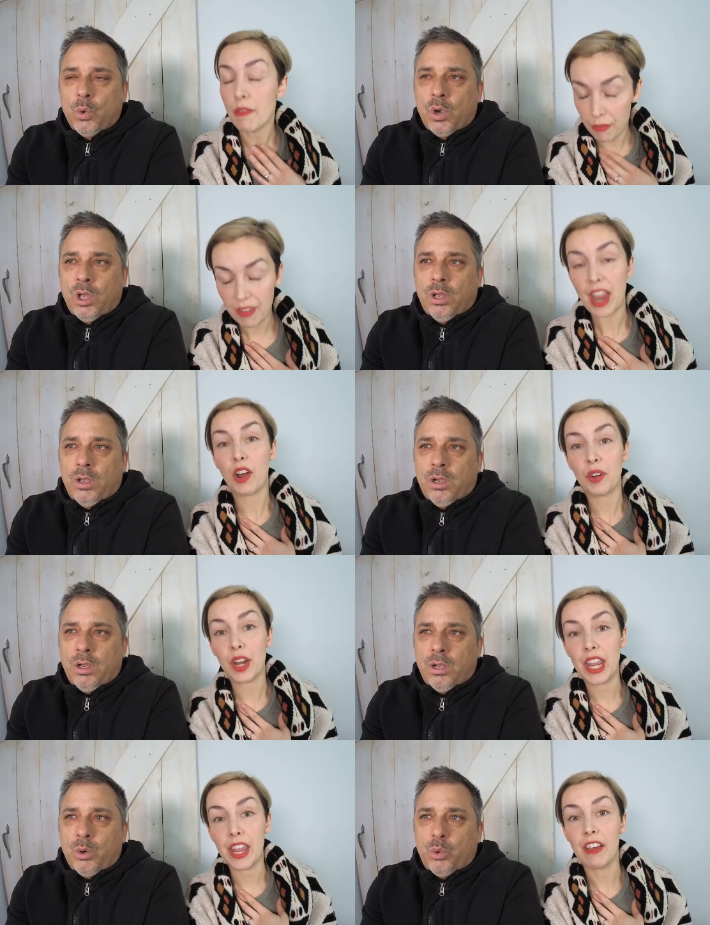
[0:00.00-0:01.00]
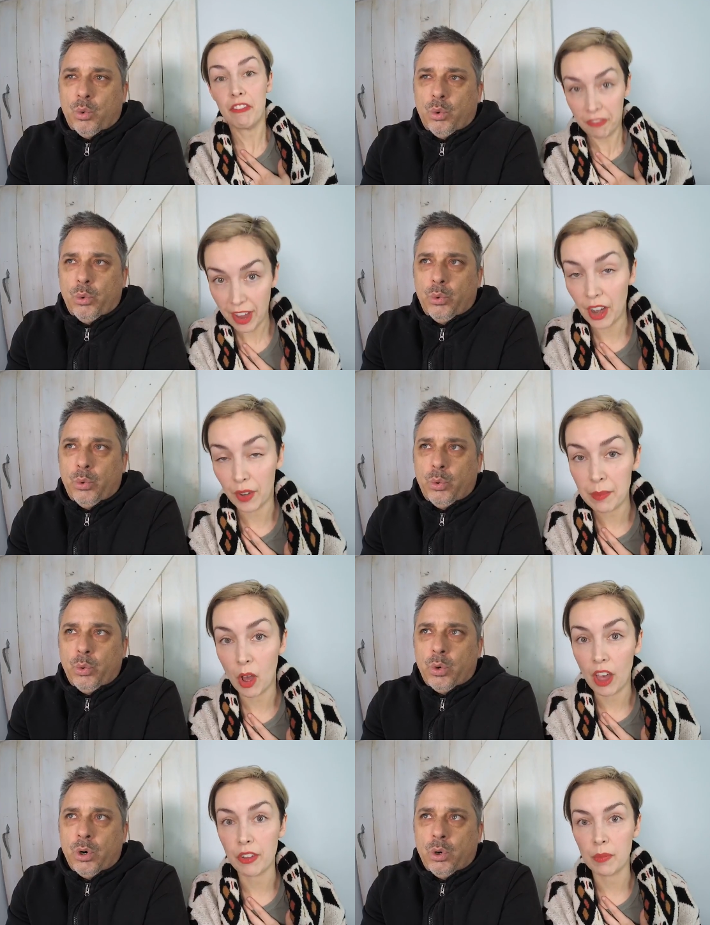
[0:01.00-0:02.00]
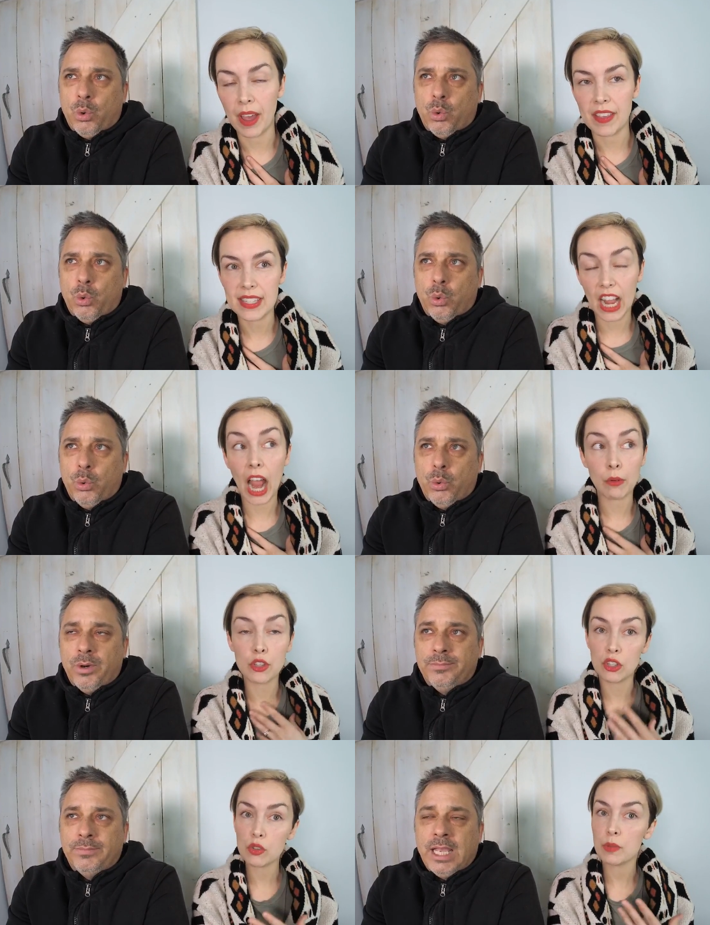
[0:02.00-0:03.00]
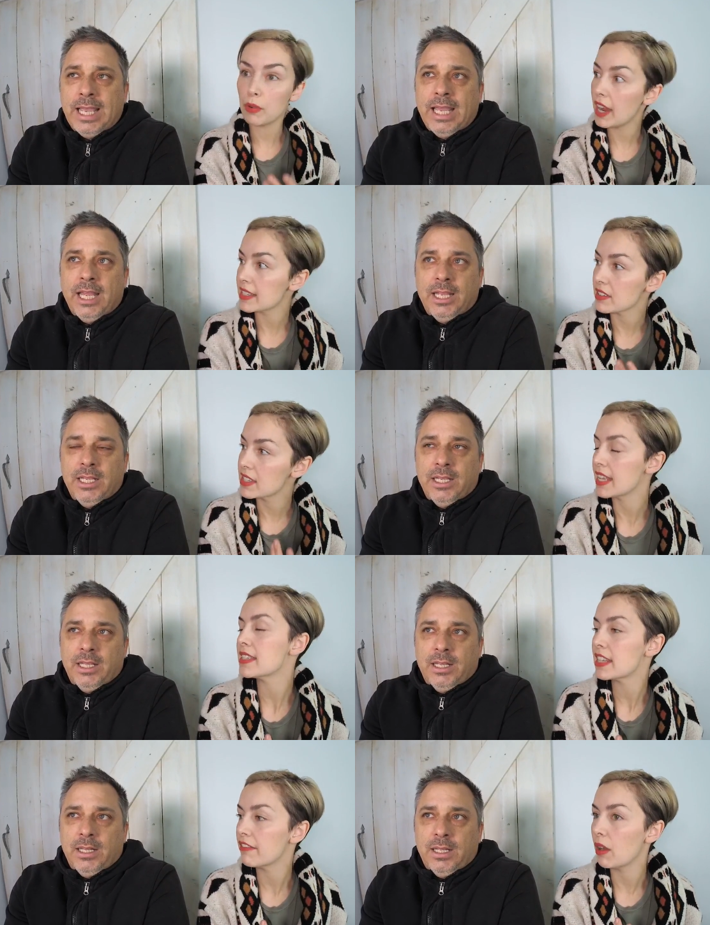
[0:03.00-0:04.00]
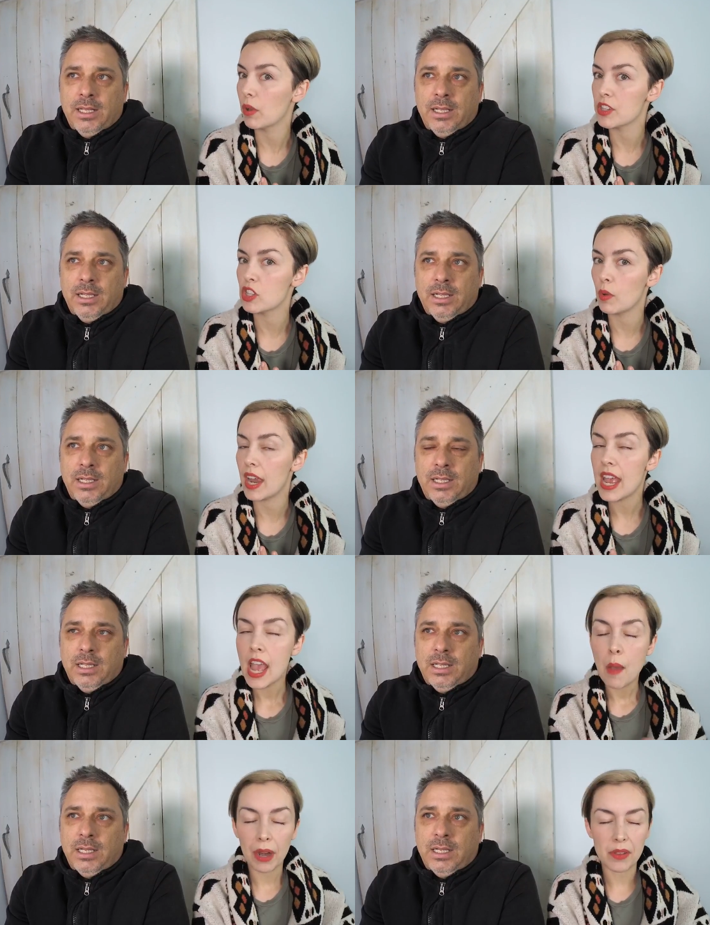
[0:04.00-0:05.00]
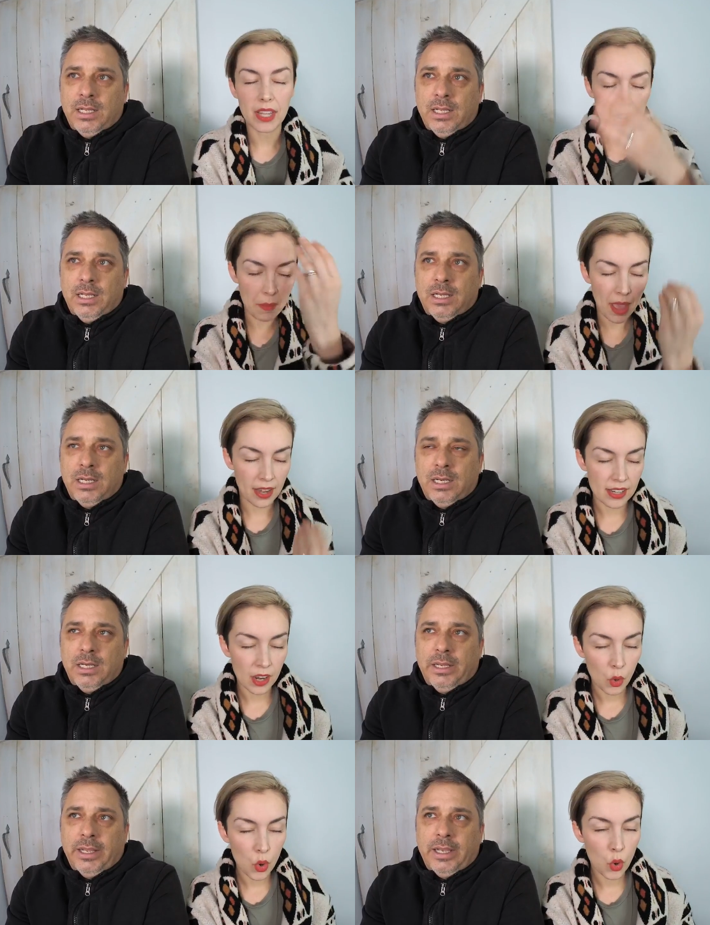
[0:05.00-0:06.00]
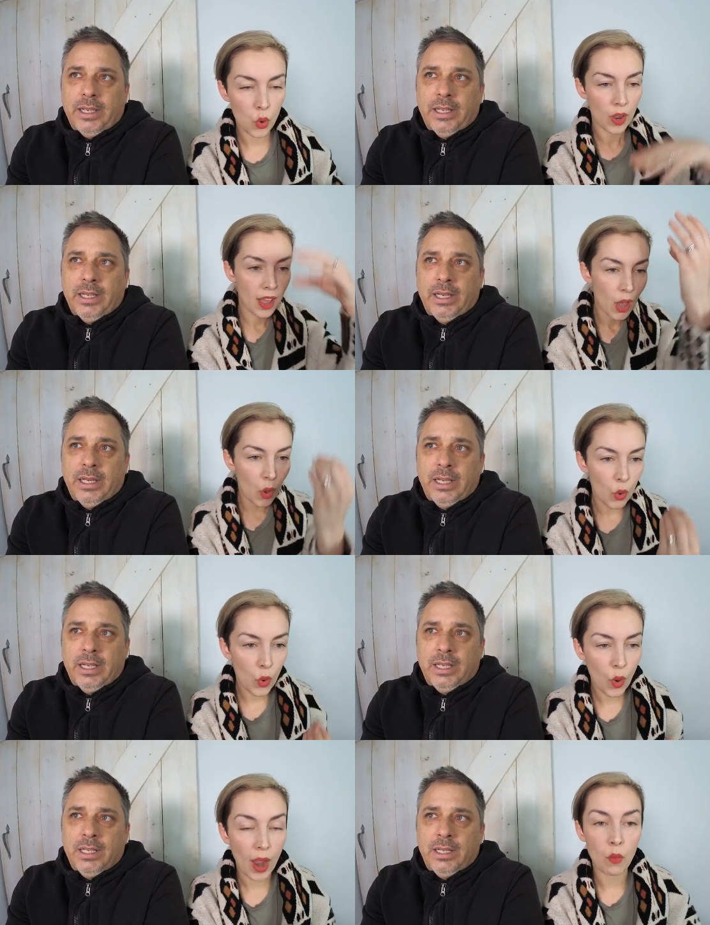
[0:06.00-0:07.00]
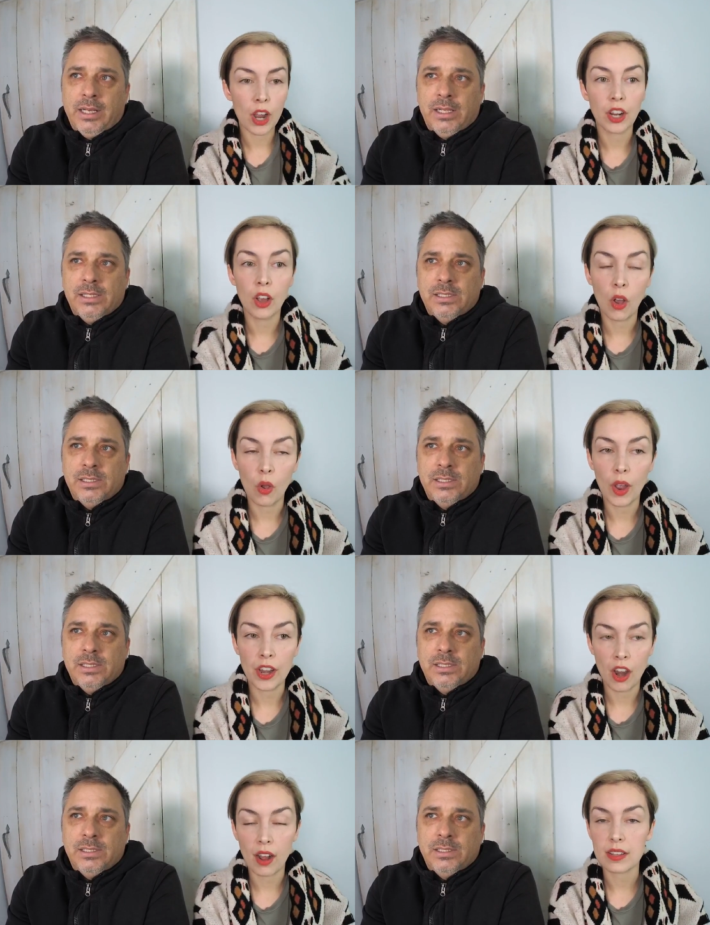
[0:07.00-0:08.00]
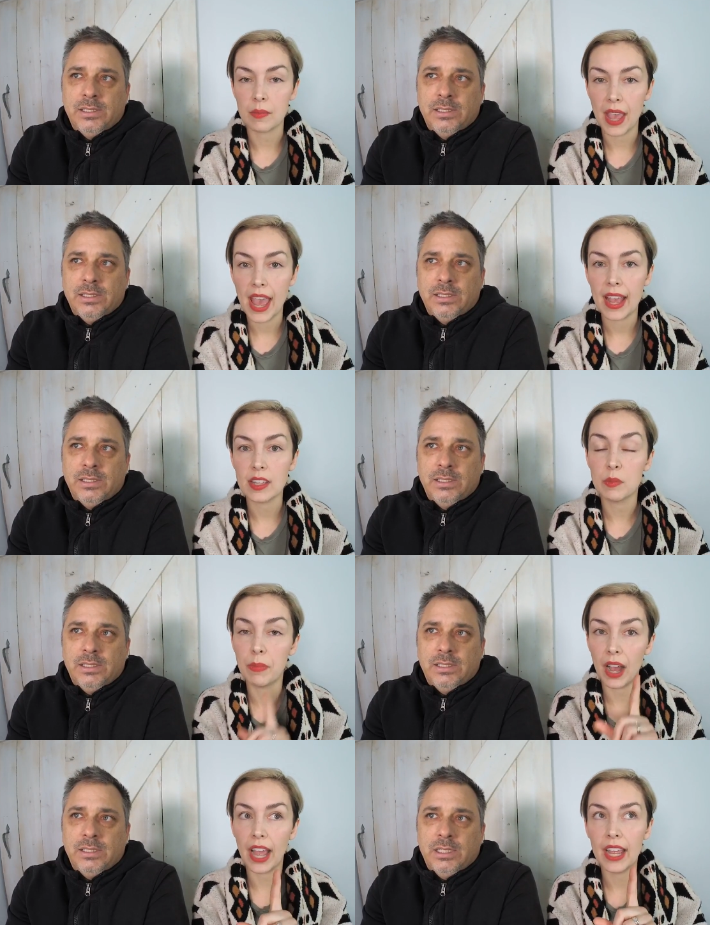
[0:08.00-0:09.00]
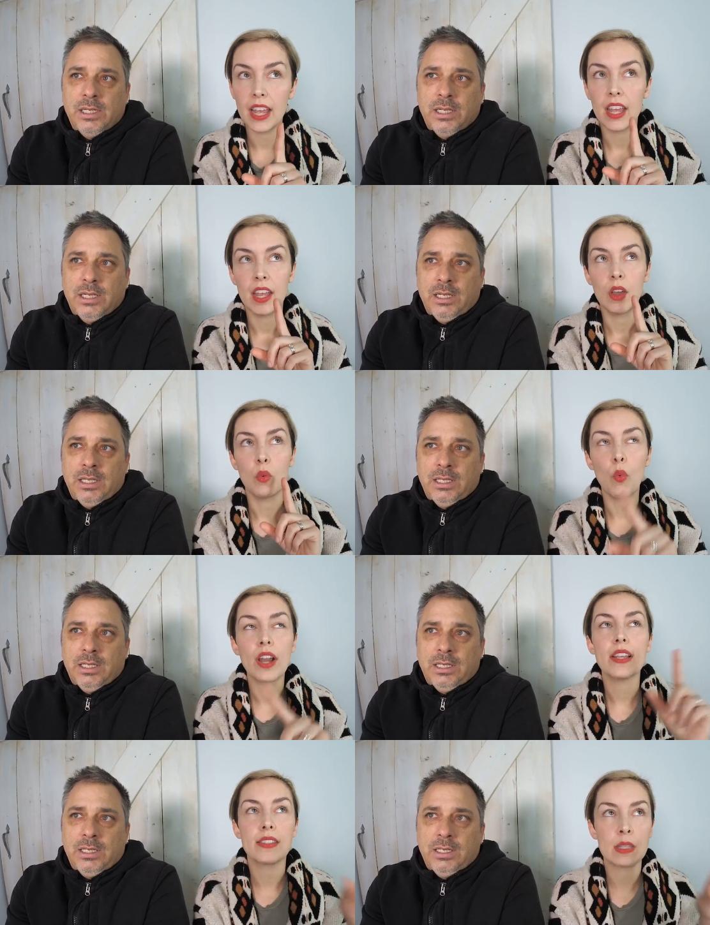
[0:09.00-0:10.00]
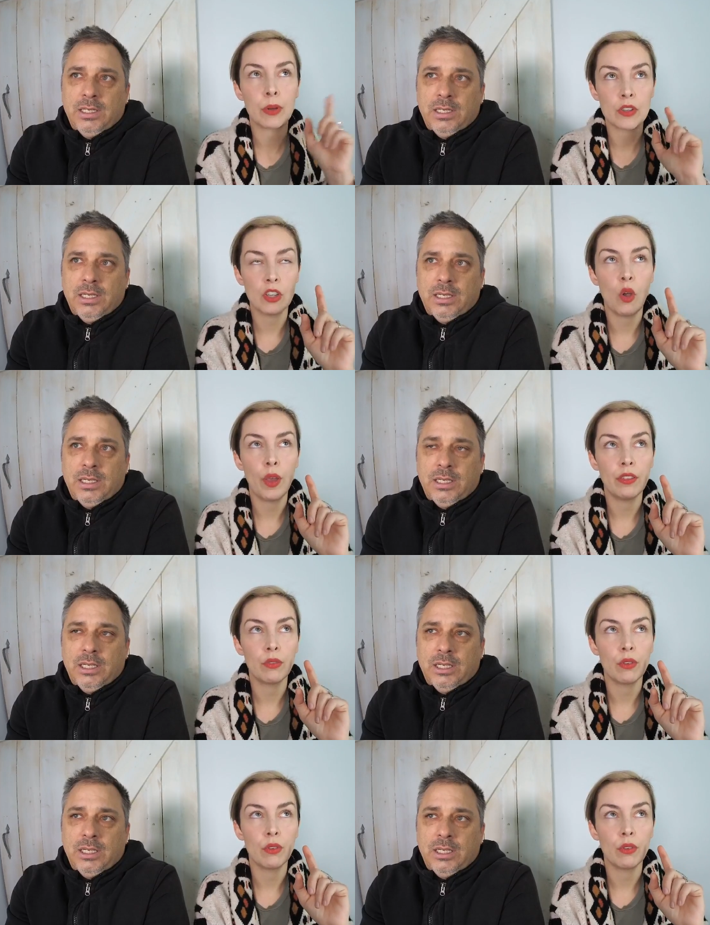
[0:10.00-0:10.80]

Speaker 1: very, very bothered by this. Like, I was so surprised how sensitive I was to it. But I was like, Amanda, I want to go and knock some heads, but what is this person going